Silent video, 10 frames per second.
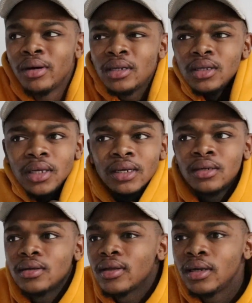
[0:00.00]
but
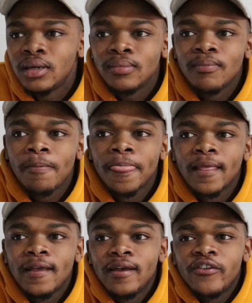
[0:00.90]
yeah, um,
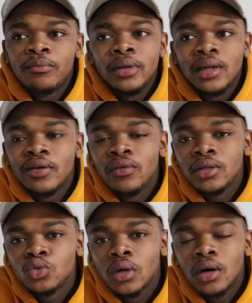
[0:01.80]
I've been heavily
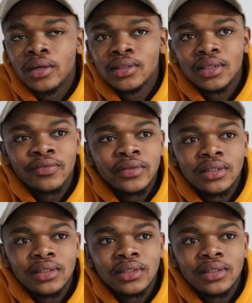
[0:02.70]
into cars ever